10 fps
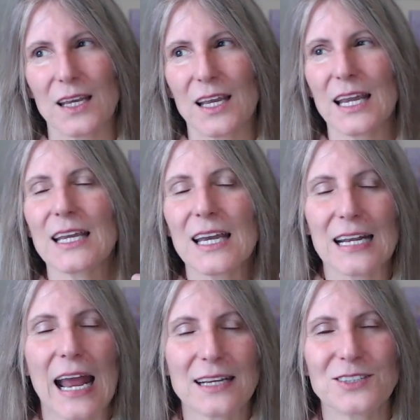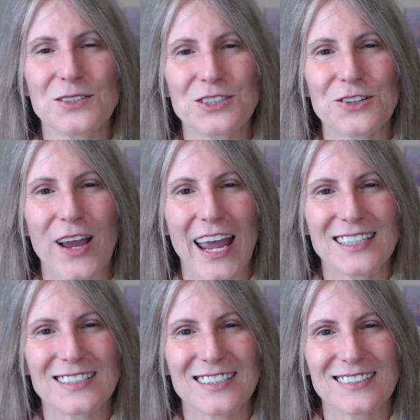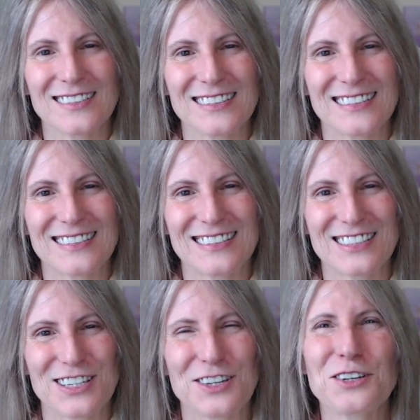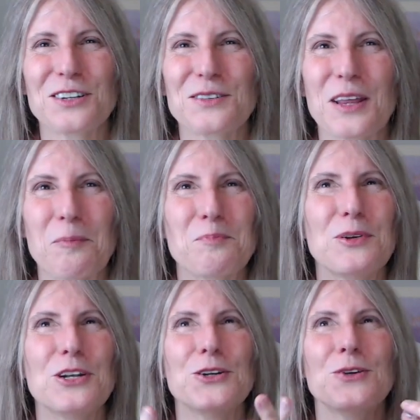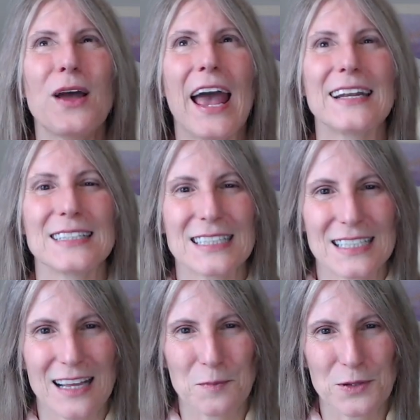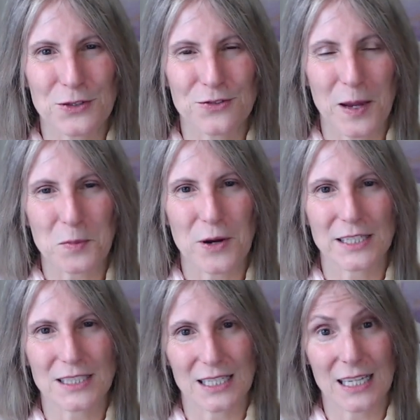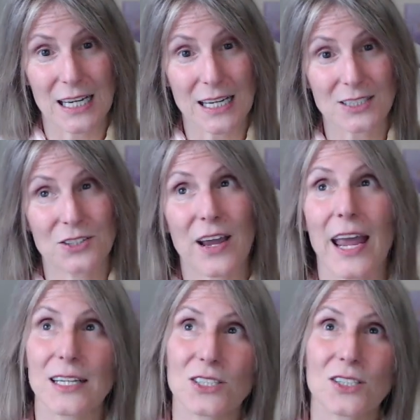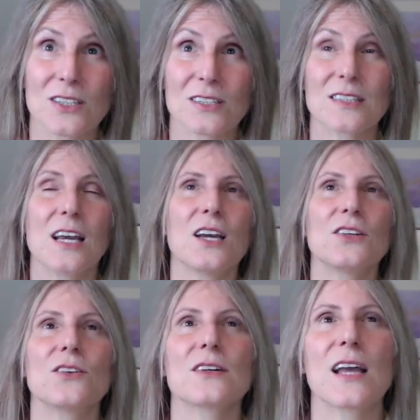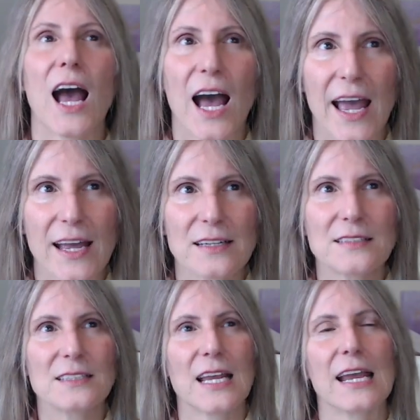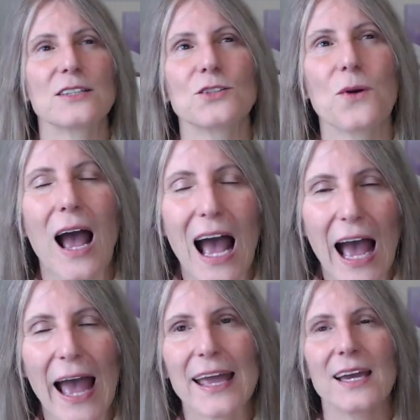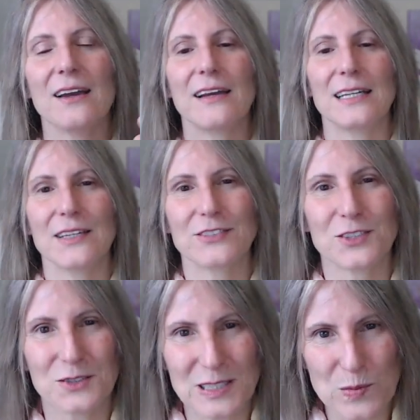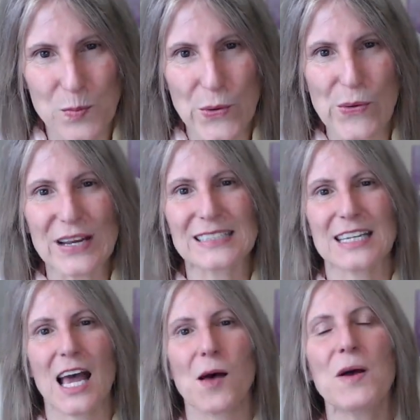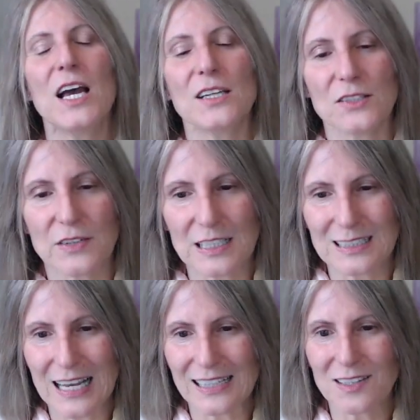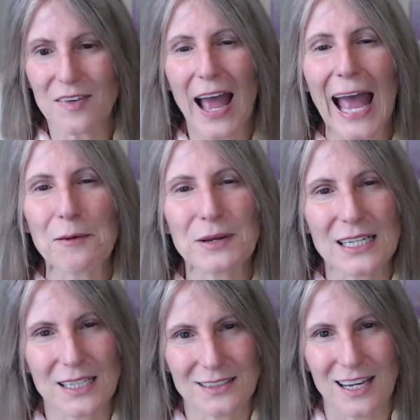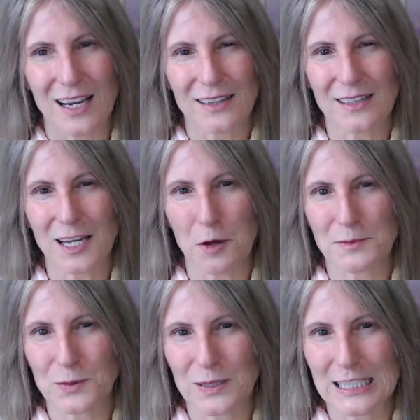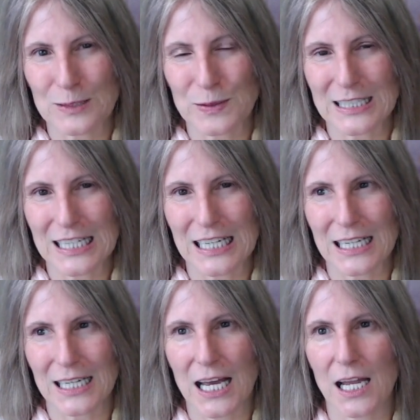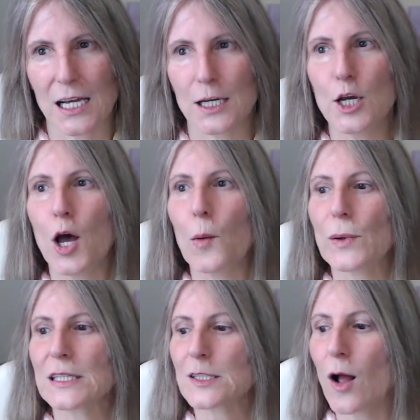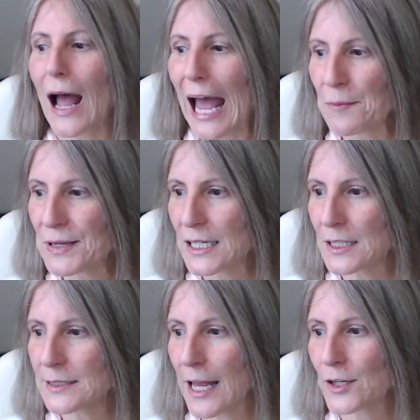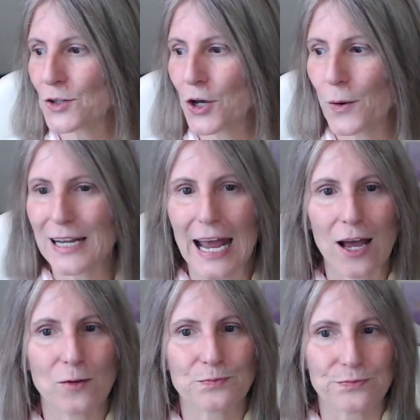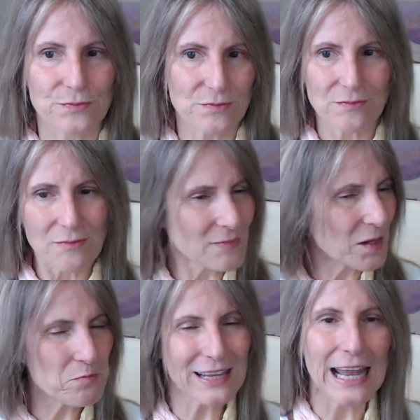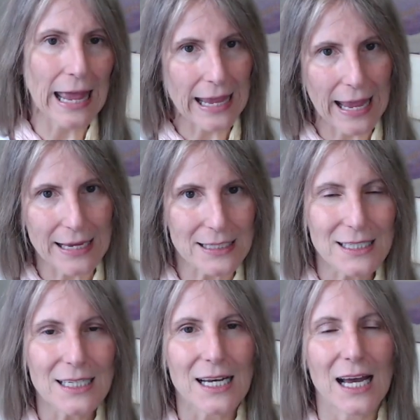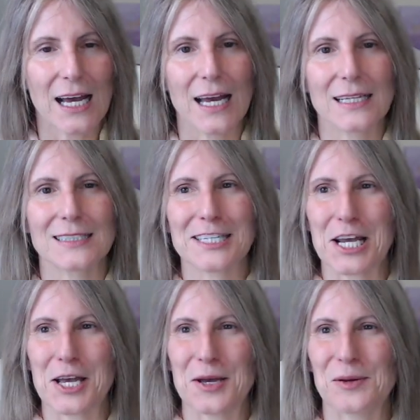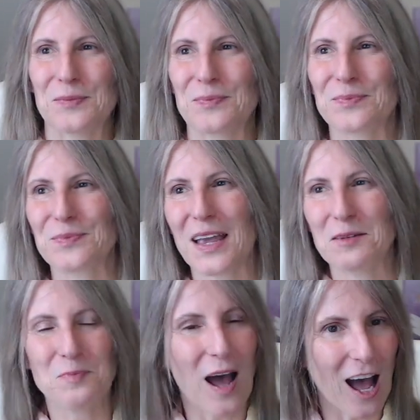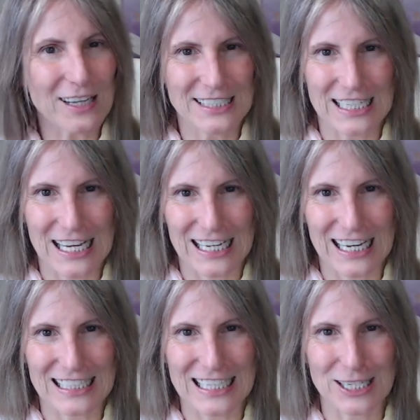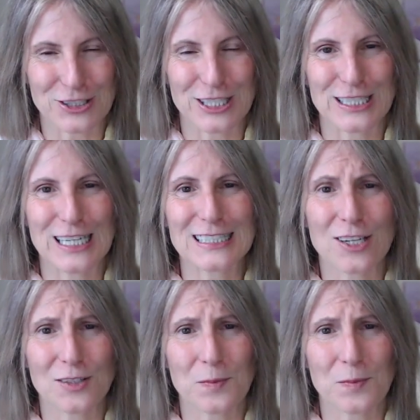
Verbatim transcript: it connects you to your angels to that blue energy that blue vibration connects to your angels your guides it takes you higher it lifts your spirits up so there's a sense of happiness that comes with this particular color but it's not happiness like you're going out playing and um, and partying etc it's not